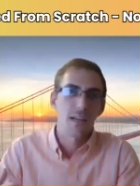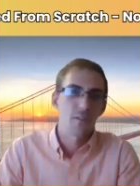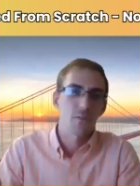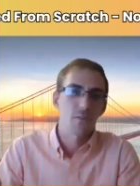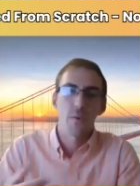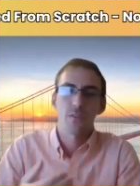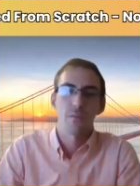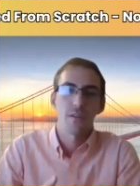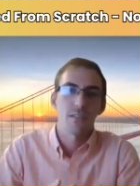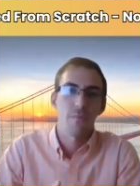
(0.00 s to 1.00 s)
There's always going to
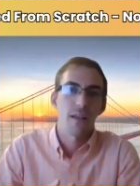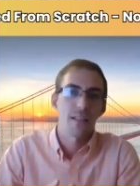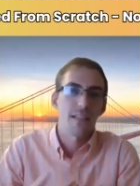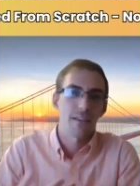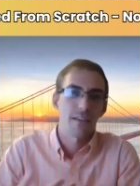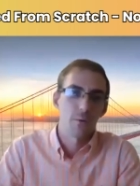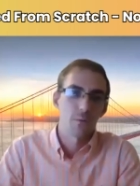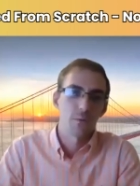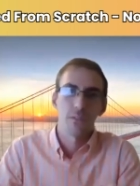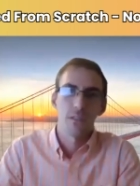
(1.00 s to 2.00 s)
be somebody that
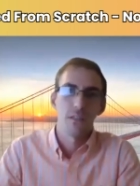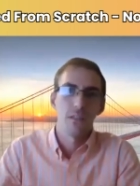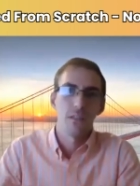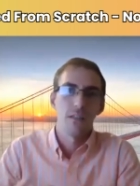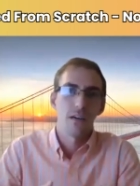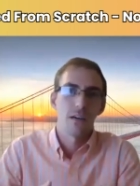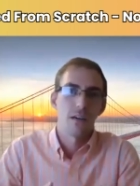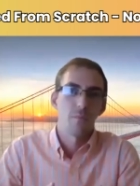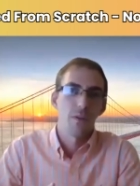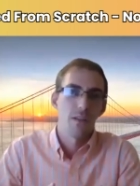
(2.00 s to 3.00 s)
knows,
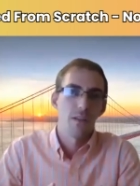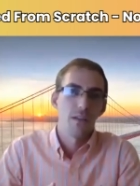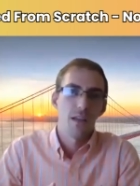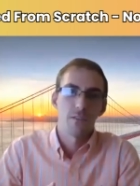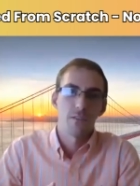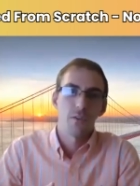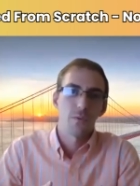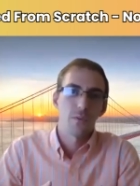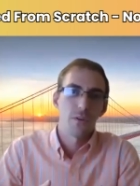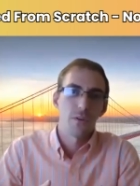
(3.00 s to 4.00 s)
um, and
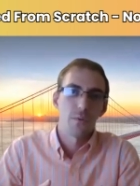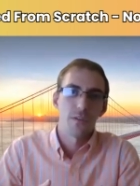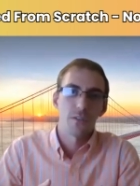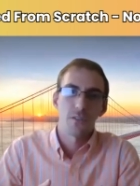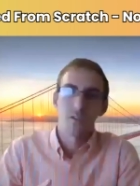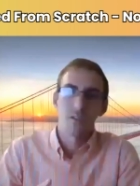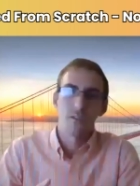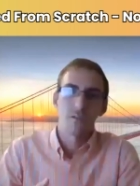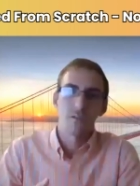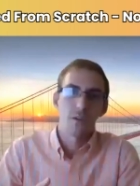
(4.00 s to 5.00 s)
so you know, it's just
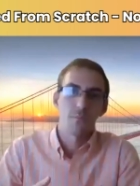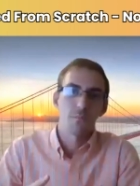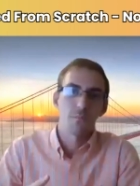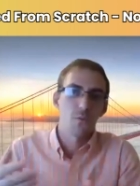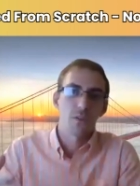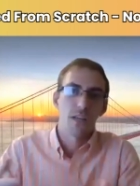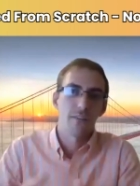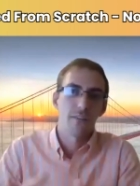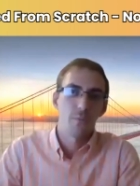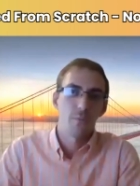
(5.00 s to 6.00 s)
up to you to kind of
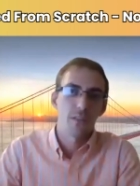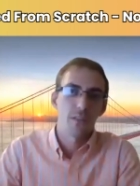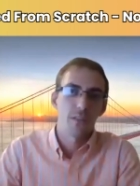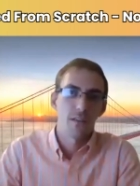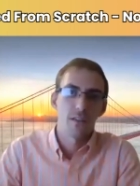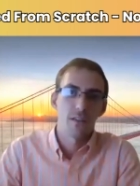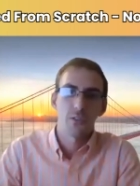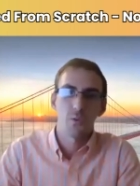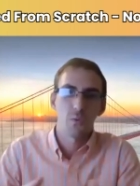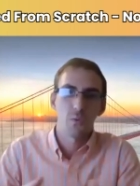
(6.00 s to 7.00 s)
put in the
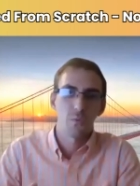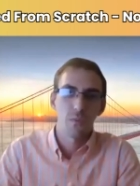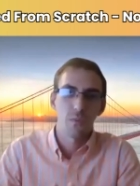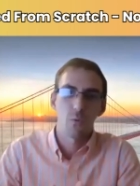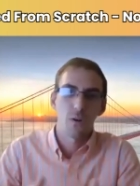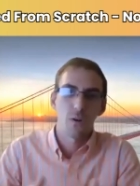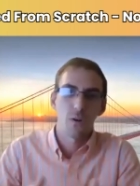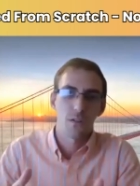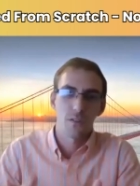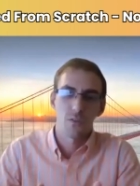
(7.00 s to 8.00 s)
initial
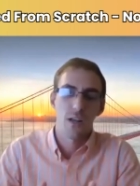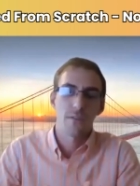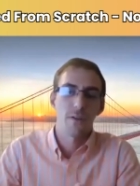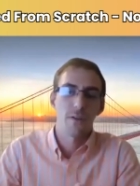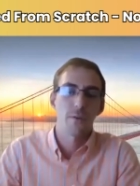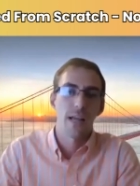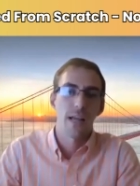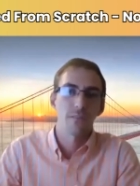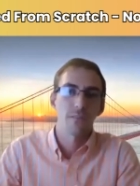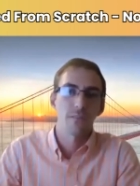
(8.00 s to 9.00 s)
legwork to try to figure it
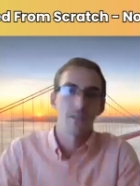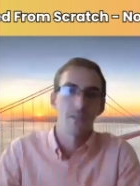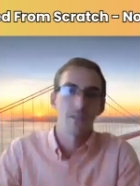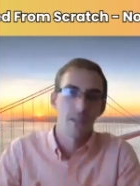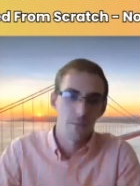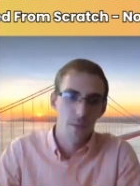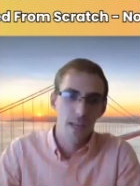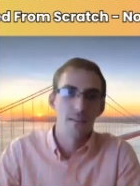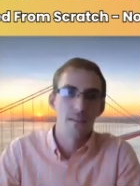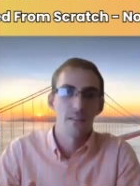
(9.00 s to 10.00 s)
out. And if you
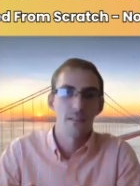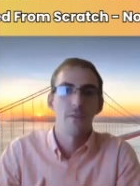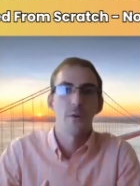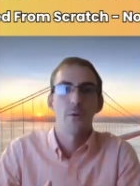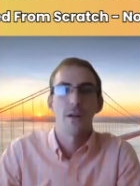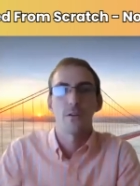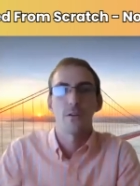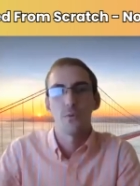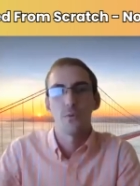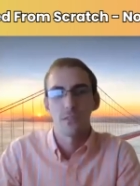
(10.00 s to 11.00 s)
can't, then figure out
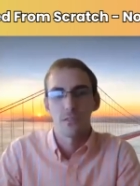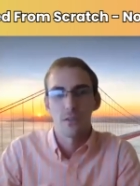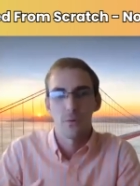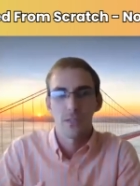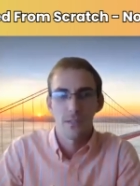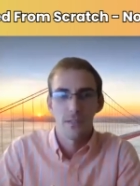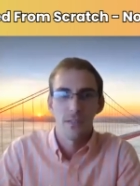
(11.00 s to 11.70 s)
who does know it.